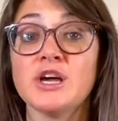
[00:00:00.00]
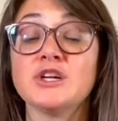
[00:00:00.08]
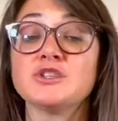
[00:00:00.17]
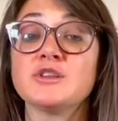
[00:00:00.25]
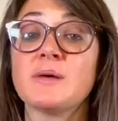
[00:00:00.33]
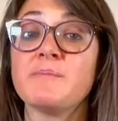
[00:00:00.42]

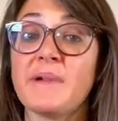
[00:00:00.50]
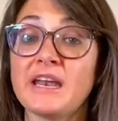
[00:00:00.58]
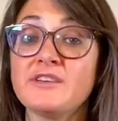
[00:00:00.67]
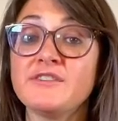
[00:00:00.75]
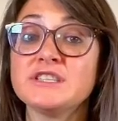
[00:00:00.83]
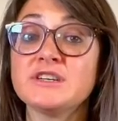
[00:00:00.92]
So the
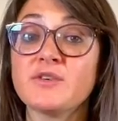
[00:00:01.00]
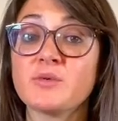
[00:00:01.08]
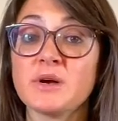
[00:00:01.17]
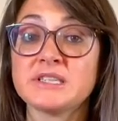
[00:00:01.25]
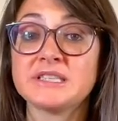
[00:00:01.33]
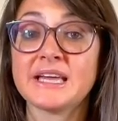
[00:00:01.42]
benefits of a
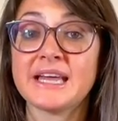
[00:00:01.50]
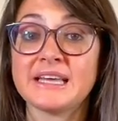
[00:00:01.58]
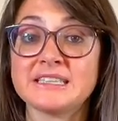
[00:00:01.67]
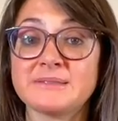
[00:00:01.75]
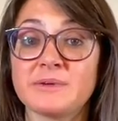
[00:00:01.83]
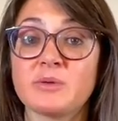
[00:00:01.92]
resting
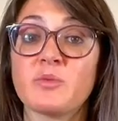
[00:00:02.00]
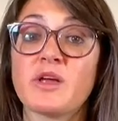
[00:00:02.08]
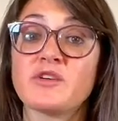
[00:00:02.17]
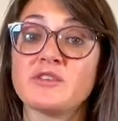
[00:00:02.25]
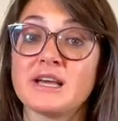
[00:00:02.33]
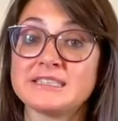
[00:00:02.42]
hand splint,
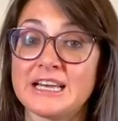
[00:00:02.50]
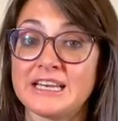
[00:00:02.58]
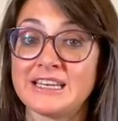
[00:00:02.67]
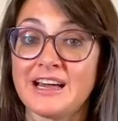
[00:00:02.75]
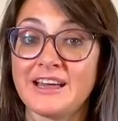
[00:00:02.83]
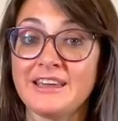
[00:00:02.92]
whether that's at
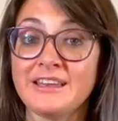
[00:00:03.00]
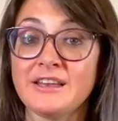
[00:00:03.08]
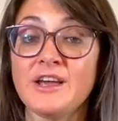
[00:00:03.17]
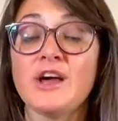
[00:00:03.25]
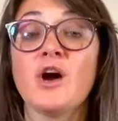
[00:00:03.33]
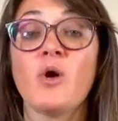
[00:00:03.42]
night
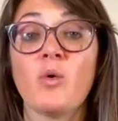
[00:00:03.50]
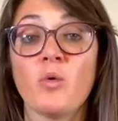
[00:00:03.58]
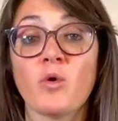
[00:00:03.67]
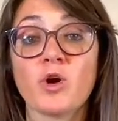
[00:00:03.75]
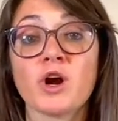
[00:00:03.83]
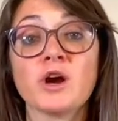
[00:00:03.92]

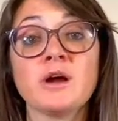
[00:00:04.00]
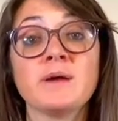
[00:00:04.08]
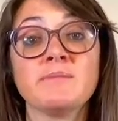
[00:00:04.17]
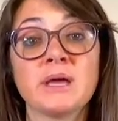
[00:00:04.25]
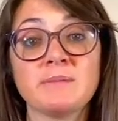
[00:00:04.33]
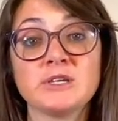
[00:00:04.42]
or
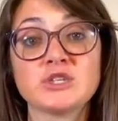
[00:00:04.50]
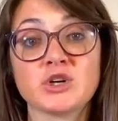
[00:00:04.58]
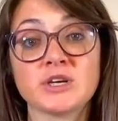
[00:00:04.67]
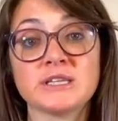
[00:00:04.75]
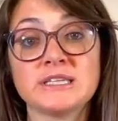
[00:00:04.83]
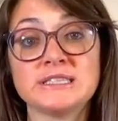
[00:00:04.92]
maybe
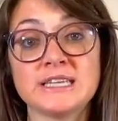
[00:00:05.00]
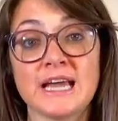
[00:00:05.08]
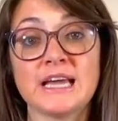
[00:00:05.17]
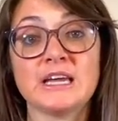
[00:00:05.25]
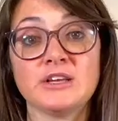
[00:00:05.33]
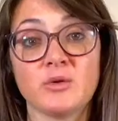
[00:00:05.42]
during the
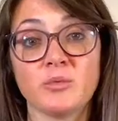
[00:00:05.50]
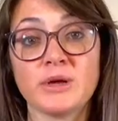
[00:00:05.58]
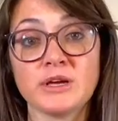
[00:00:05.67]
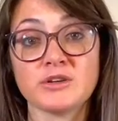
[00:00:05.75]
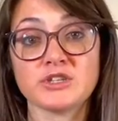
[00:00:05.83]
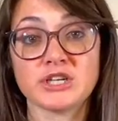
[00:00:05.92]
day in a
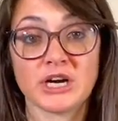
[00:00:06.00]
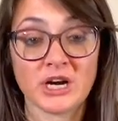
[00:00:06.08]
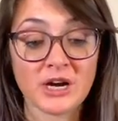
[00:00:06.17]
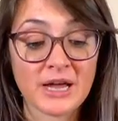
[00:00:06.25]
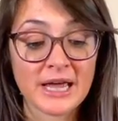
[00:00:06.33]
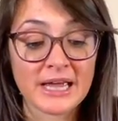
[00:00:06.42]

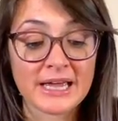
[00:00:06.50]
wheelchair,